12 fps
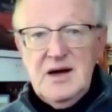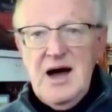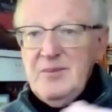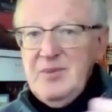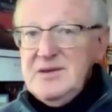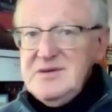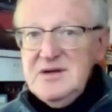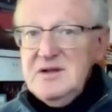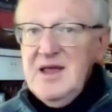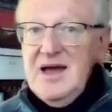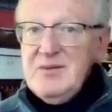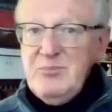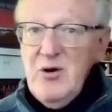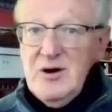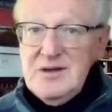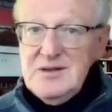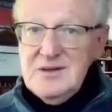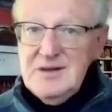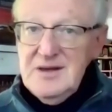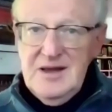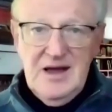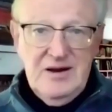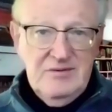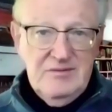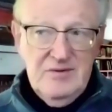up until that point had